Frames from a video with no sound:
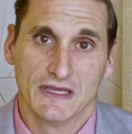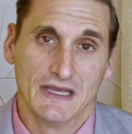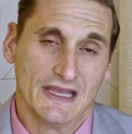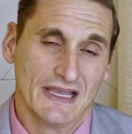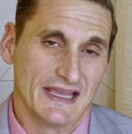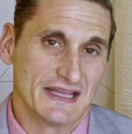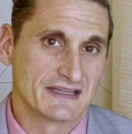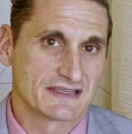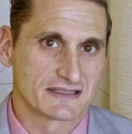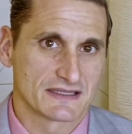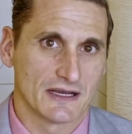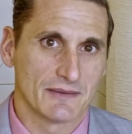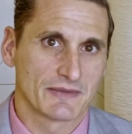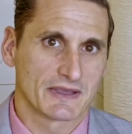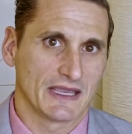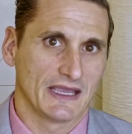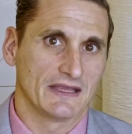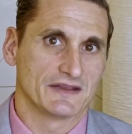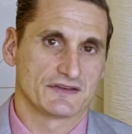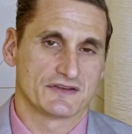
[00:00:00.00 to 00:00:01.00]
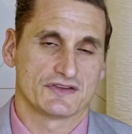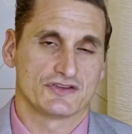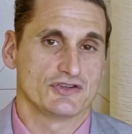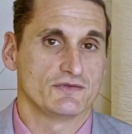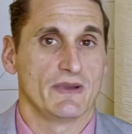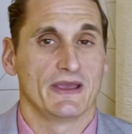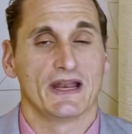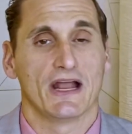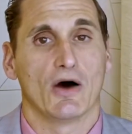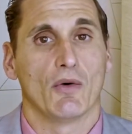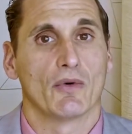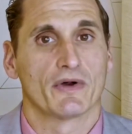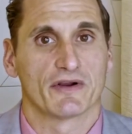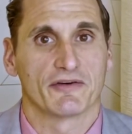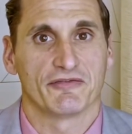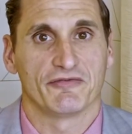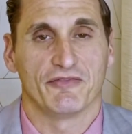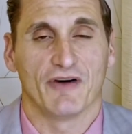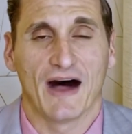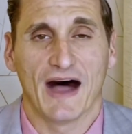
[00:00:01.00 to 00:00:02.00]
In some cases, you may not want to
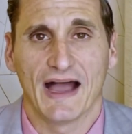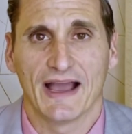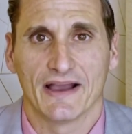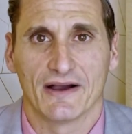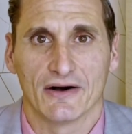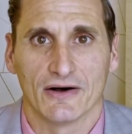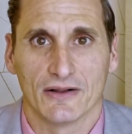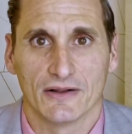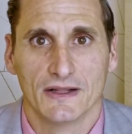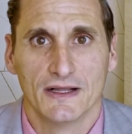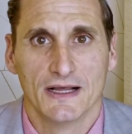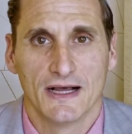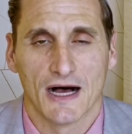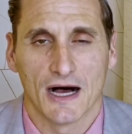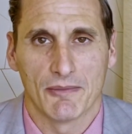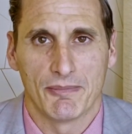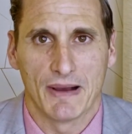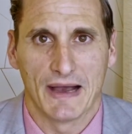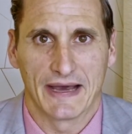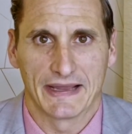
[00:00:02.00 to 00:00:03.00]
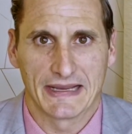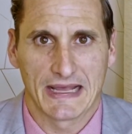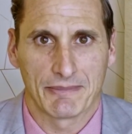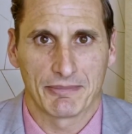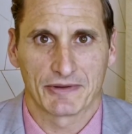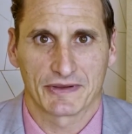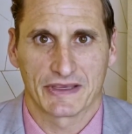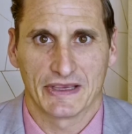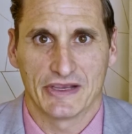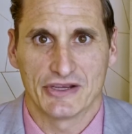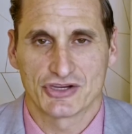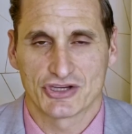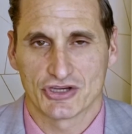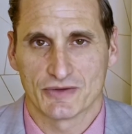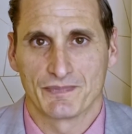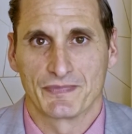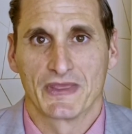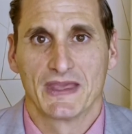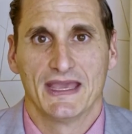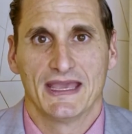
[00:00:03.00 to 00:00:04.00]
file a patent application
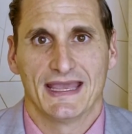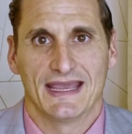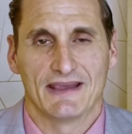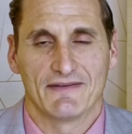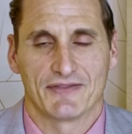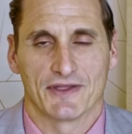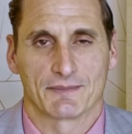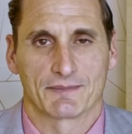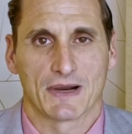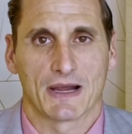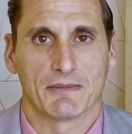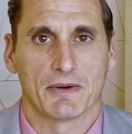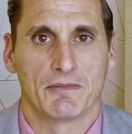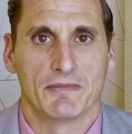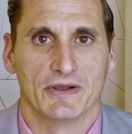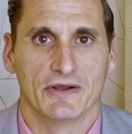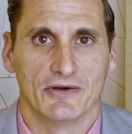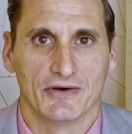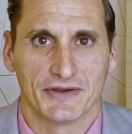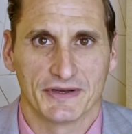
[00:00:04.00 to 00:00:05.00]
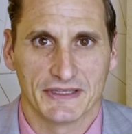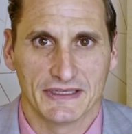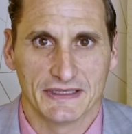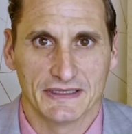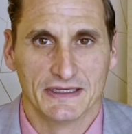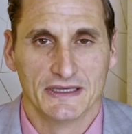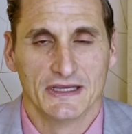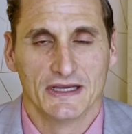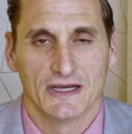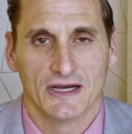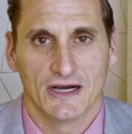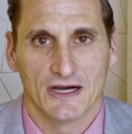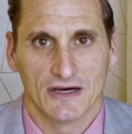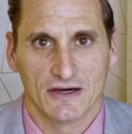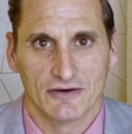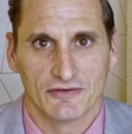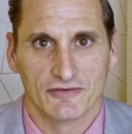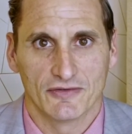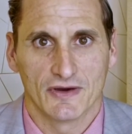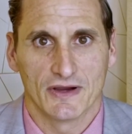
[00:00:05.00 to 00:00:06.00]
if the probability
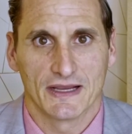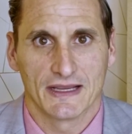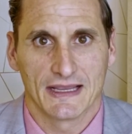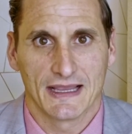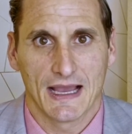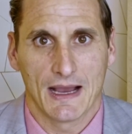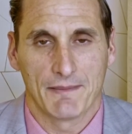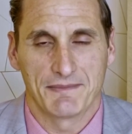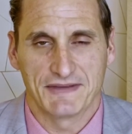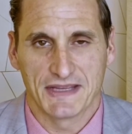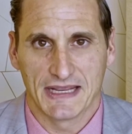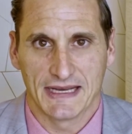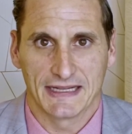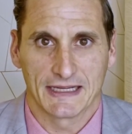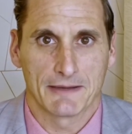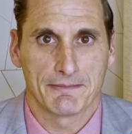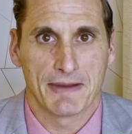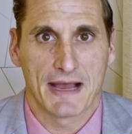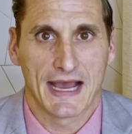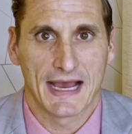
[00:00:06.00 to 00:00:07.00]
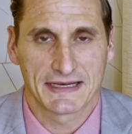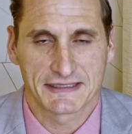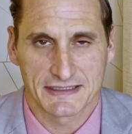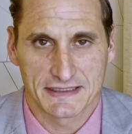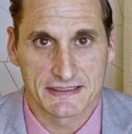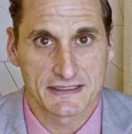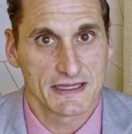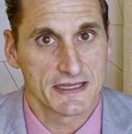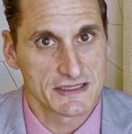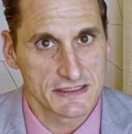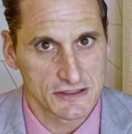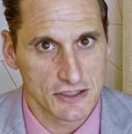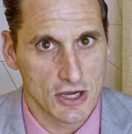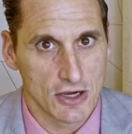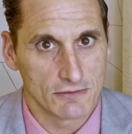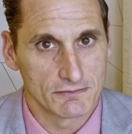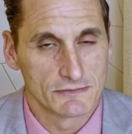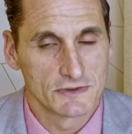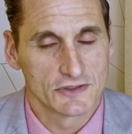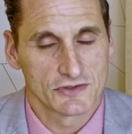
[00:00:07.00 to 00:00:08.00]
of obtaining a patent is
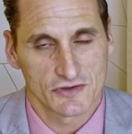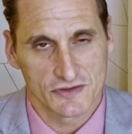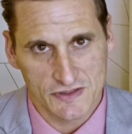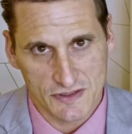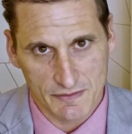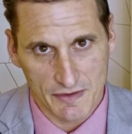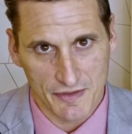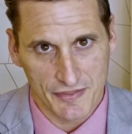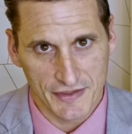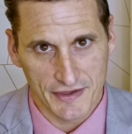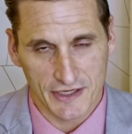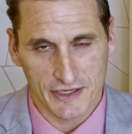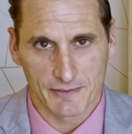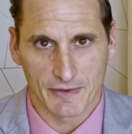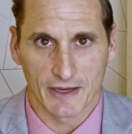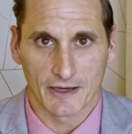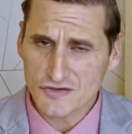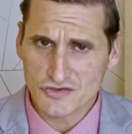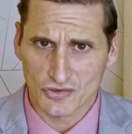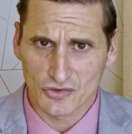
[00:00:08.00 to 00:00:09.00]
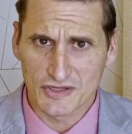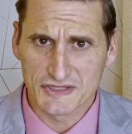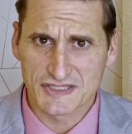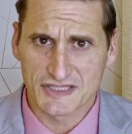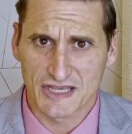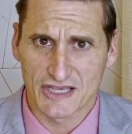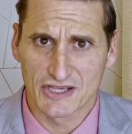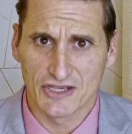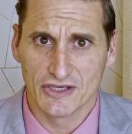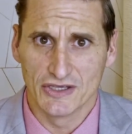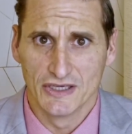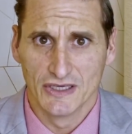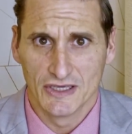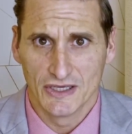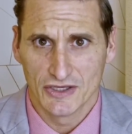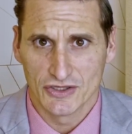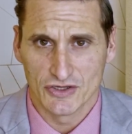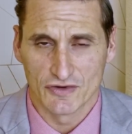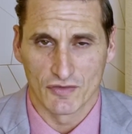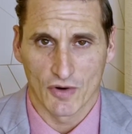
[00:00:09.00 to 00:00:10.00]
low. So something to think about. So let's say
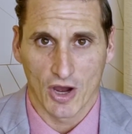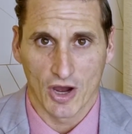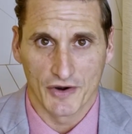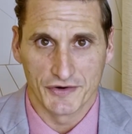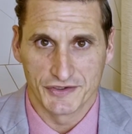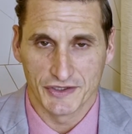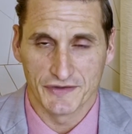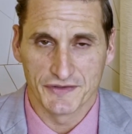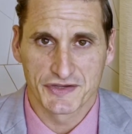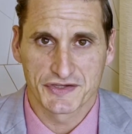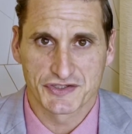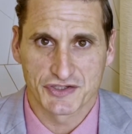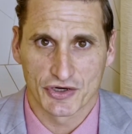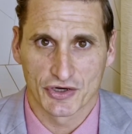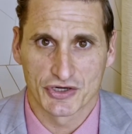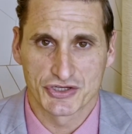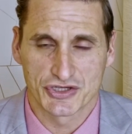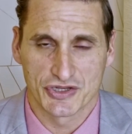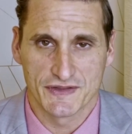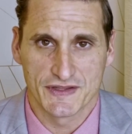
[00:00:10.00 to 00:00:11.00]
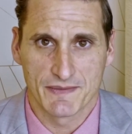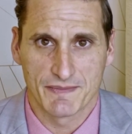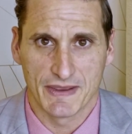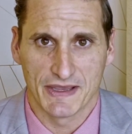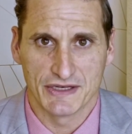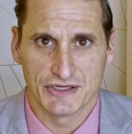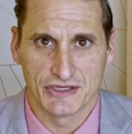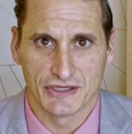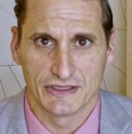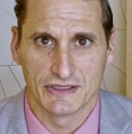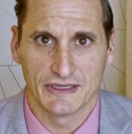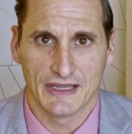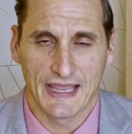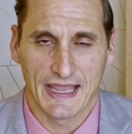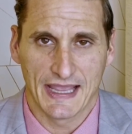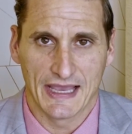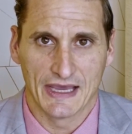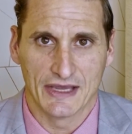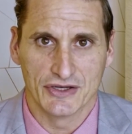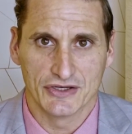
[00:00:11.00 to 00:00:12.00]
you've done the search and the opinion
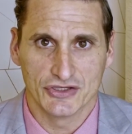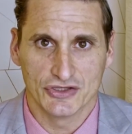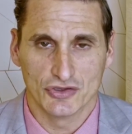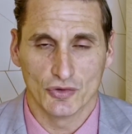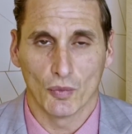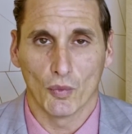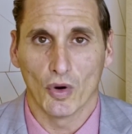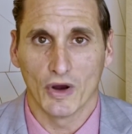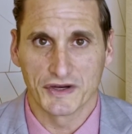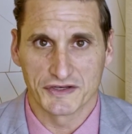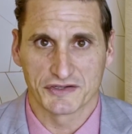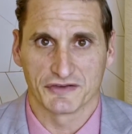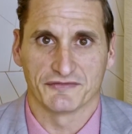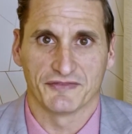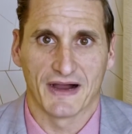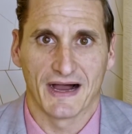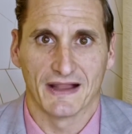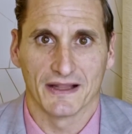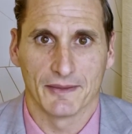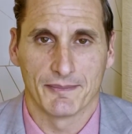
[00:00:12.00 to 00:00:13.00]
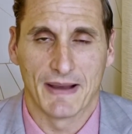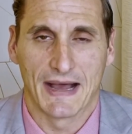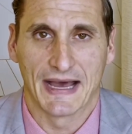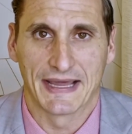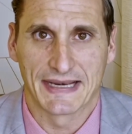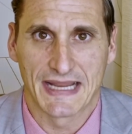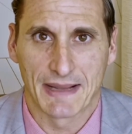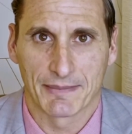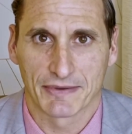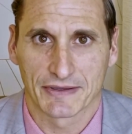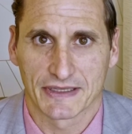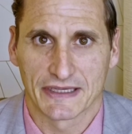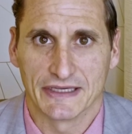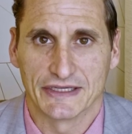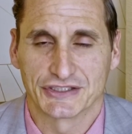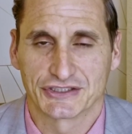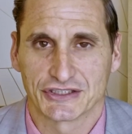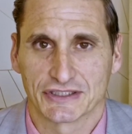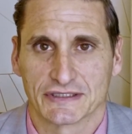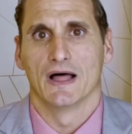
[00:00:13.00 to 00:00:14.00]
and you want to file a patent
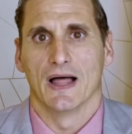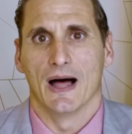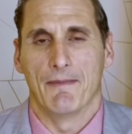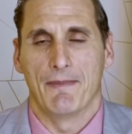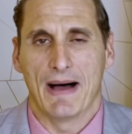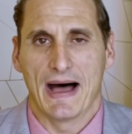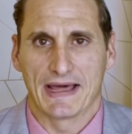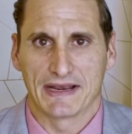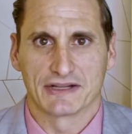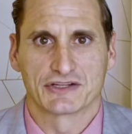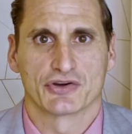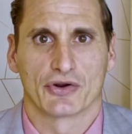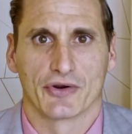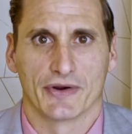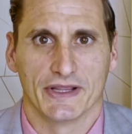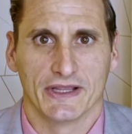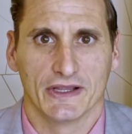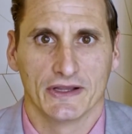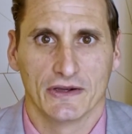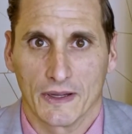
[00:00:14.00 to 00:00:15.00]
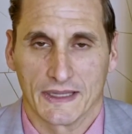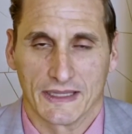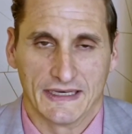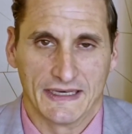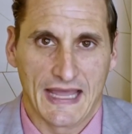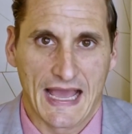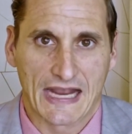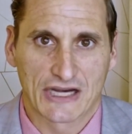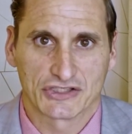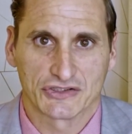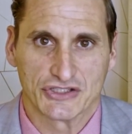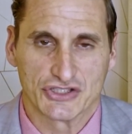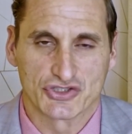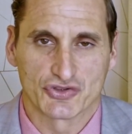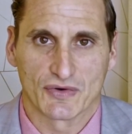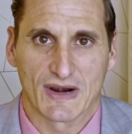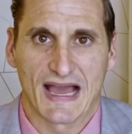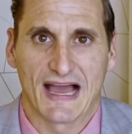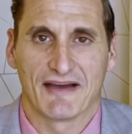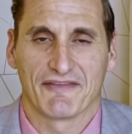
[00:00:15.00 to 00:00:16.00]
application. A patent attorney can actually
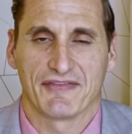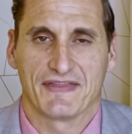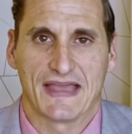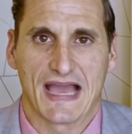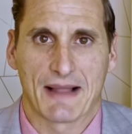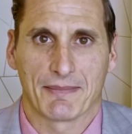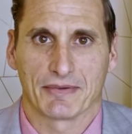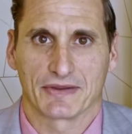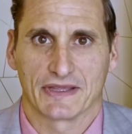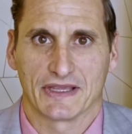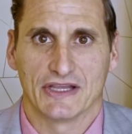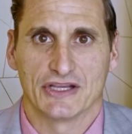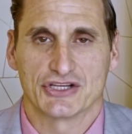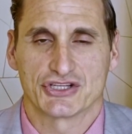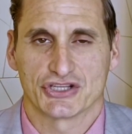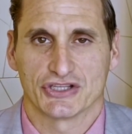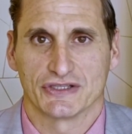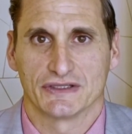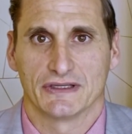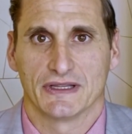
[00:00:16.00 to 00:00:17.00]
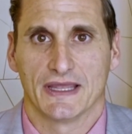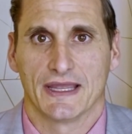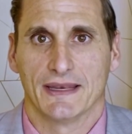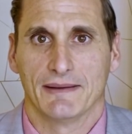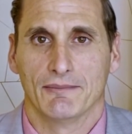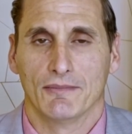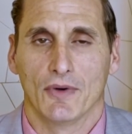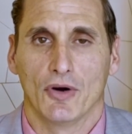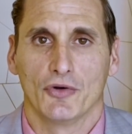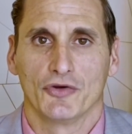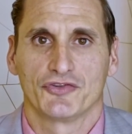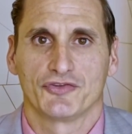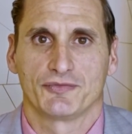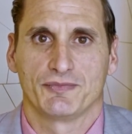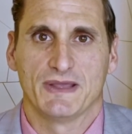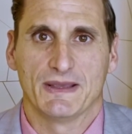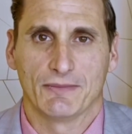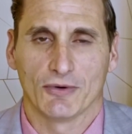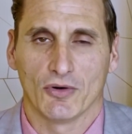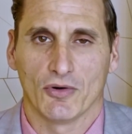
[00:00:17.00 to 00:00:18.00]
draft the application, and most
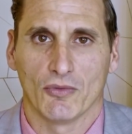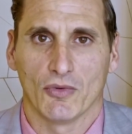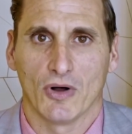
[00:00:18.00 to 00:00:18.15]
people will